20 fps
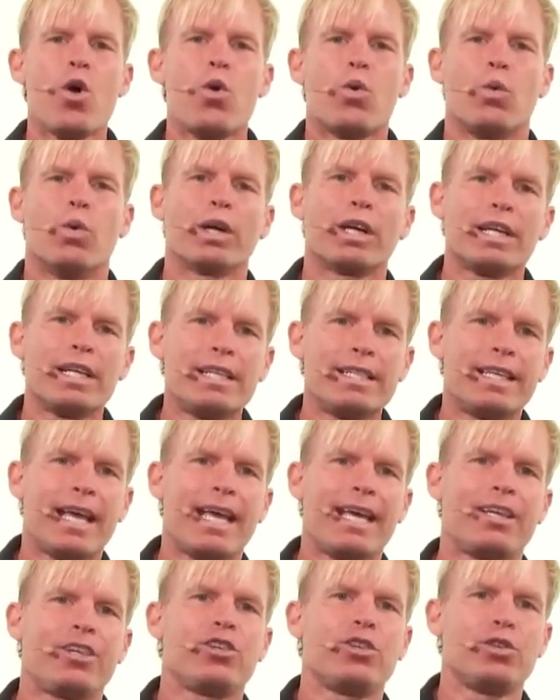We're going to
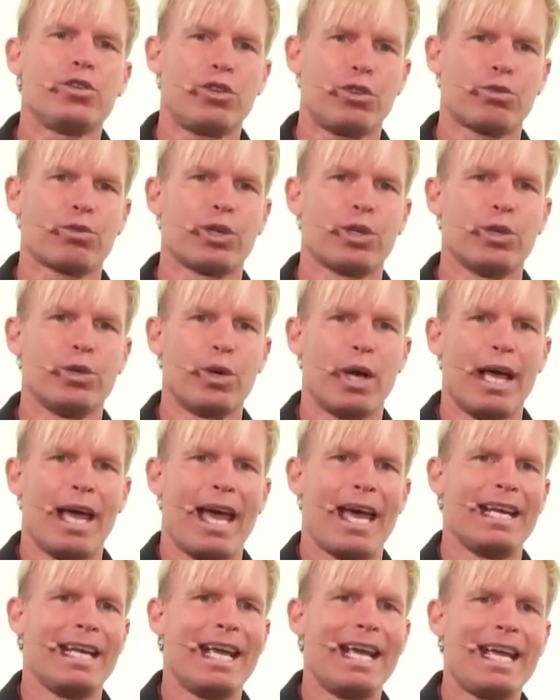take you through
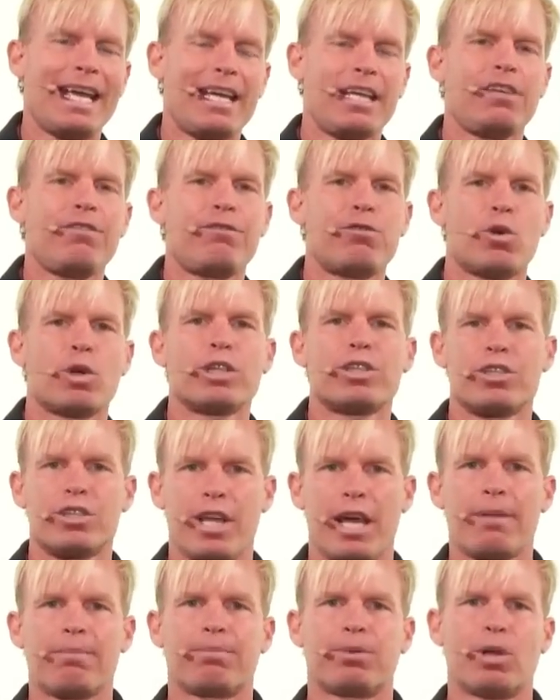an 84
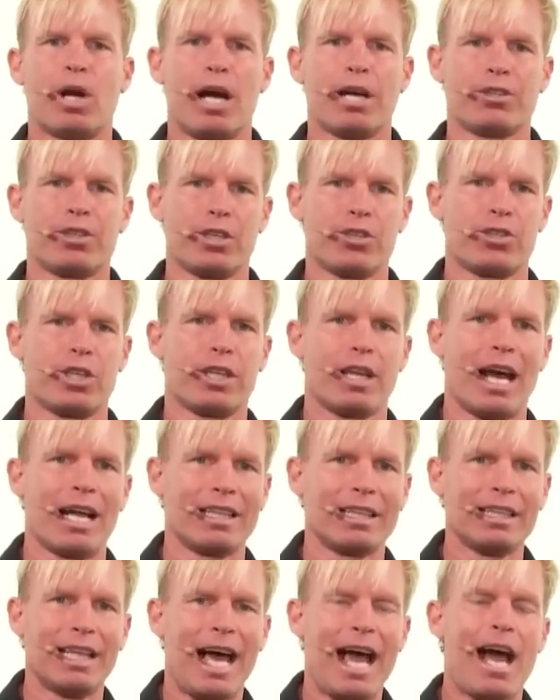step process that
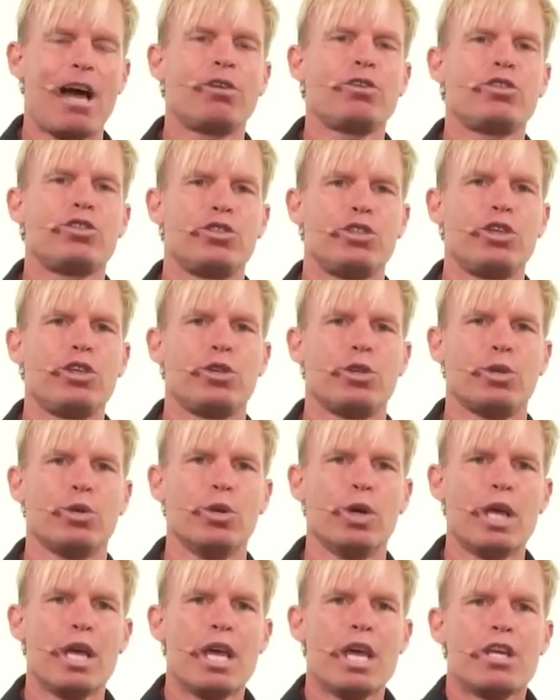allows you
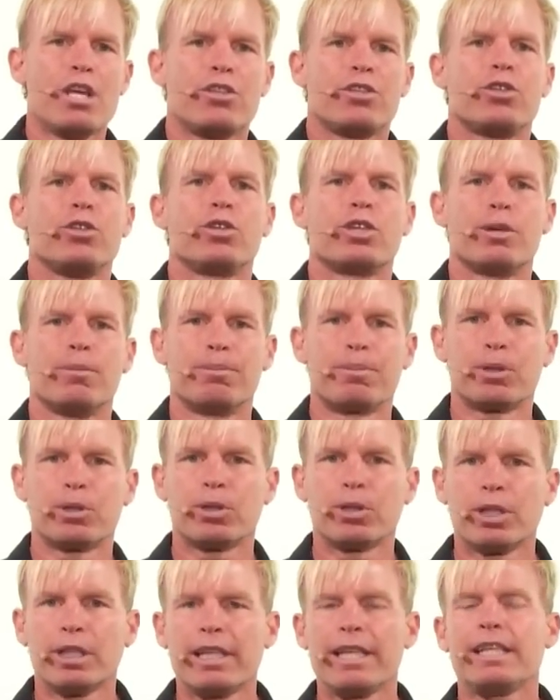to
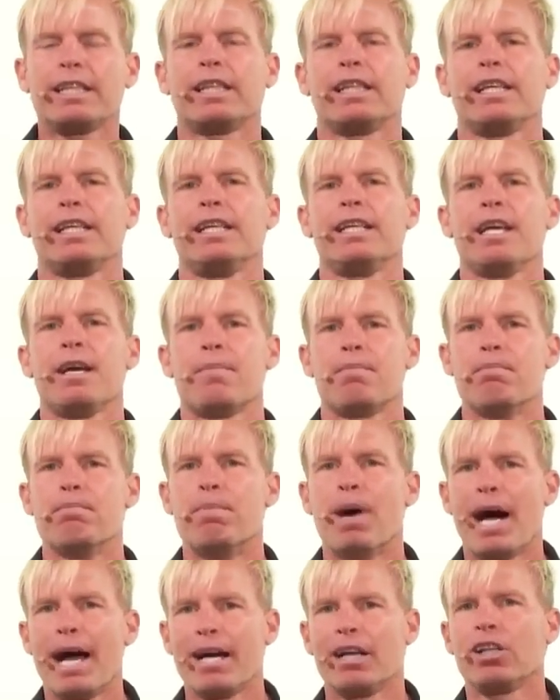completely
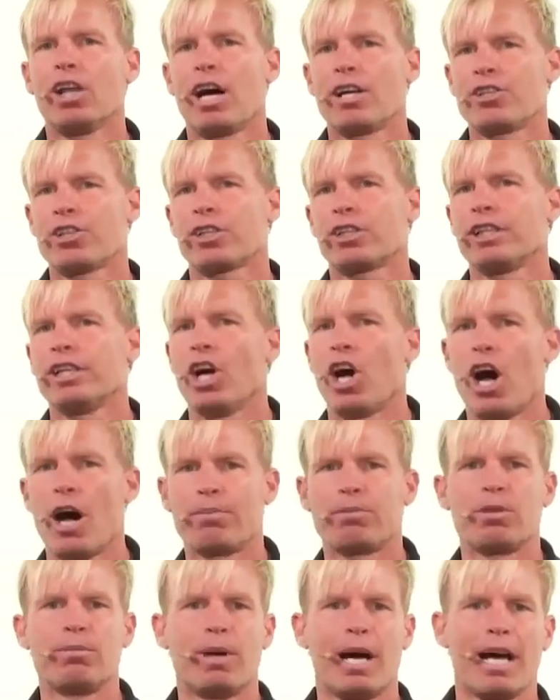biologically
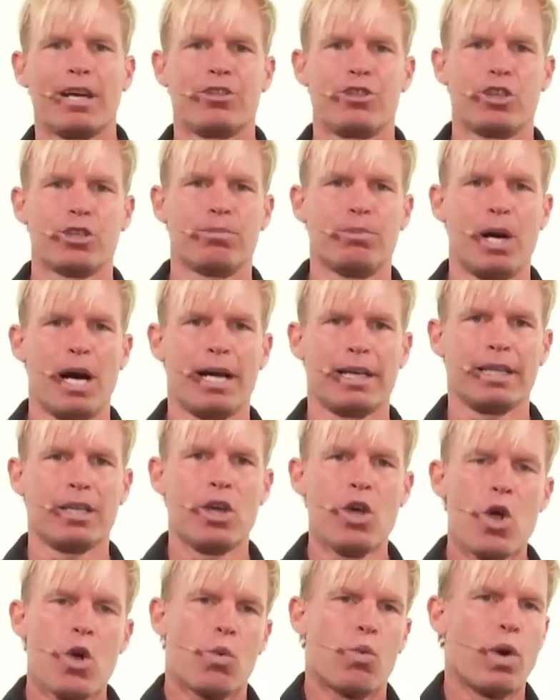optimize your body,
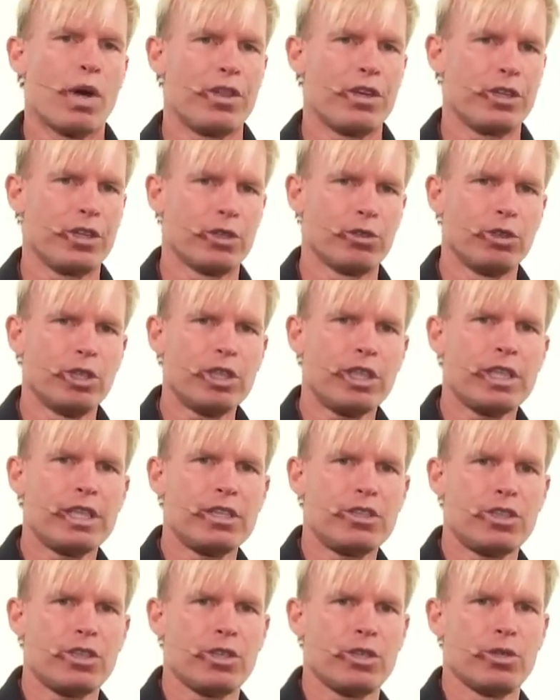whether you're
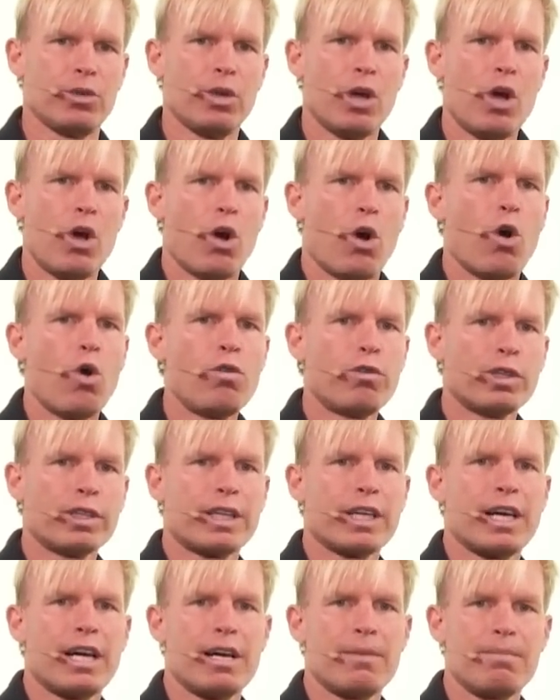looking to
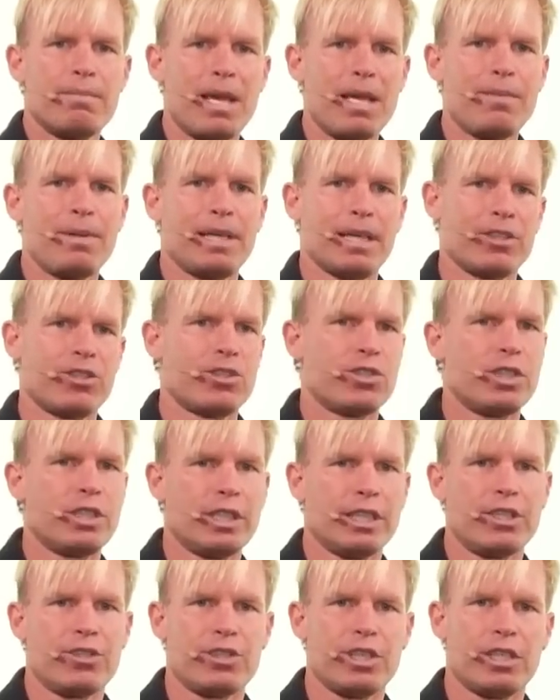overcome maybe a
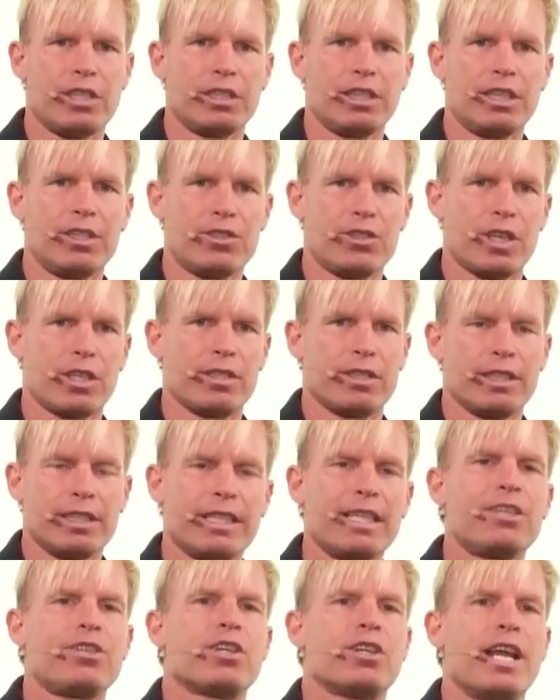serious illness and
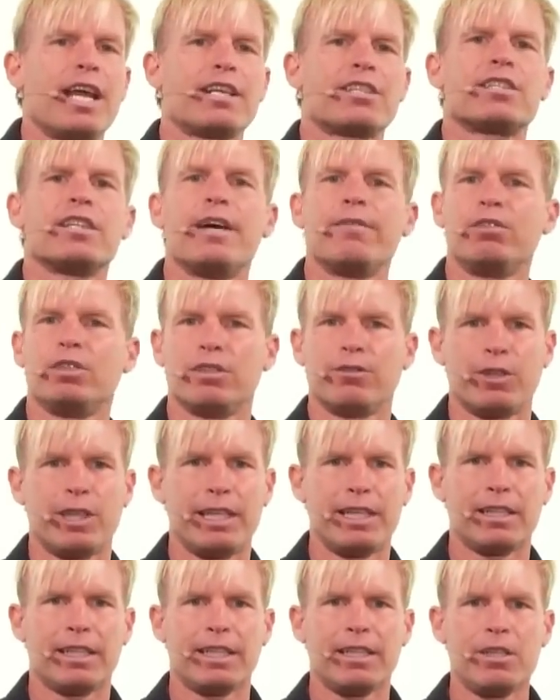get your next level of
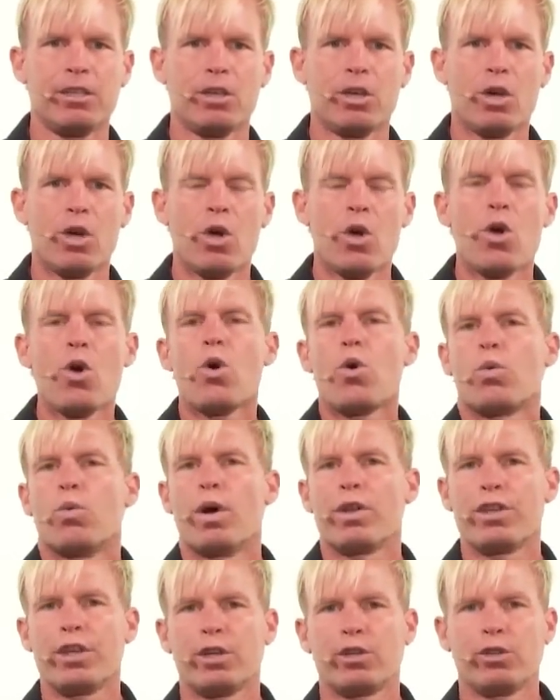healing,
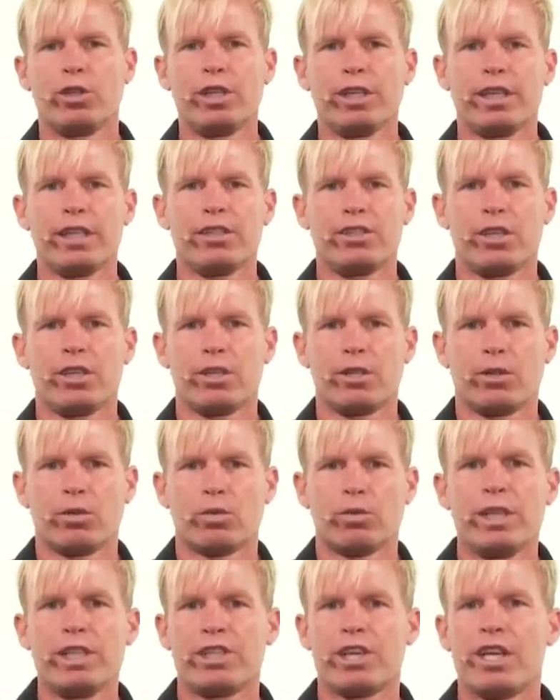whether you're looking to
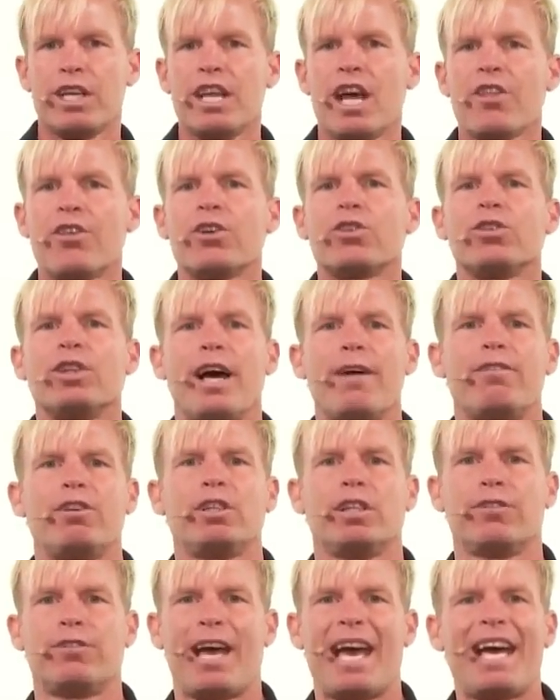reach another
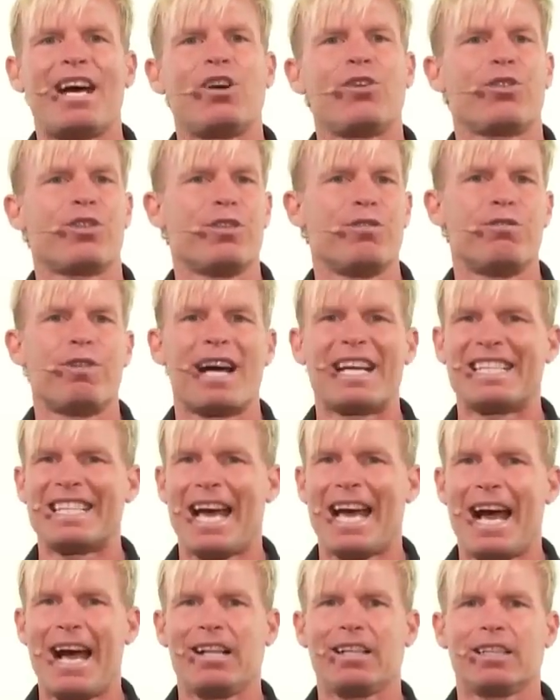level of health and
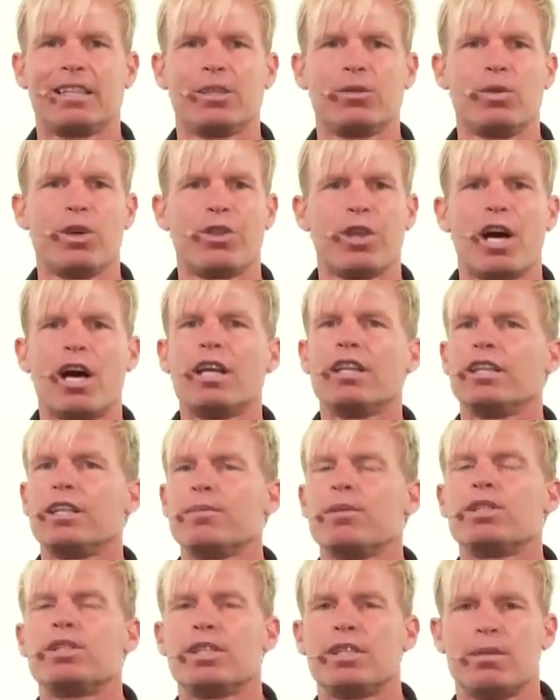vitality with
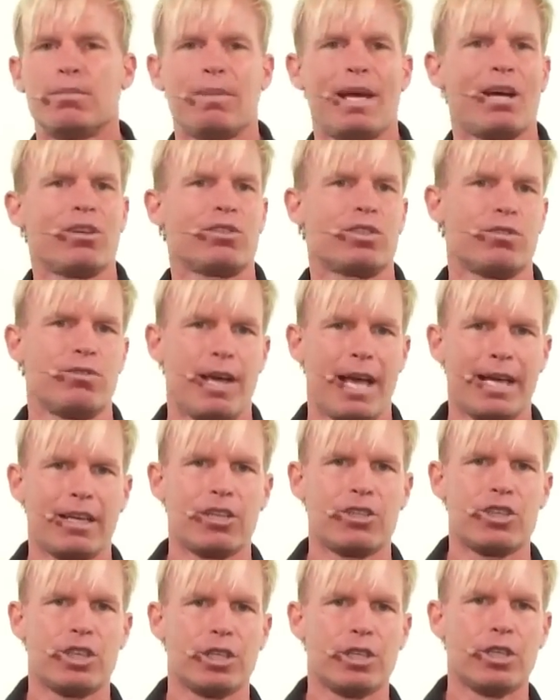unlimited amounts of
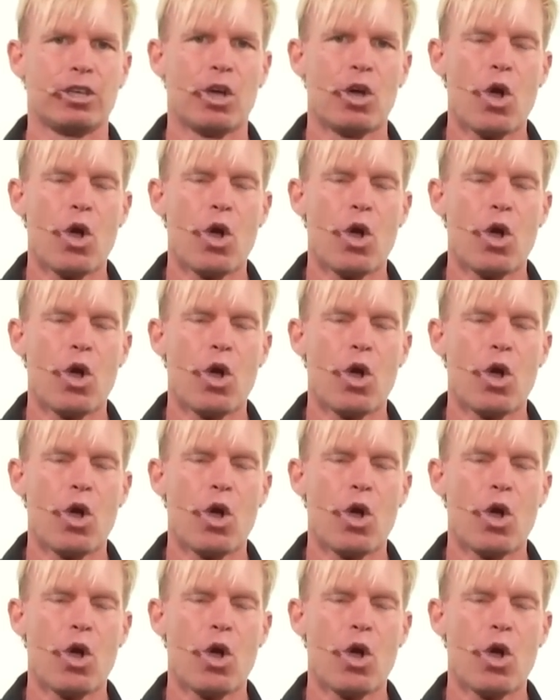energy,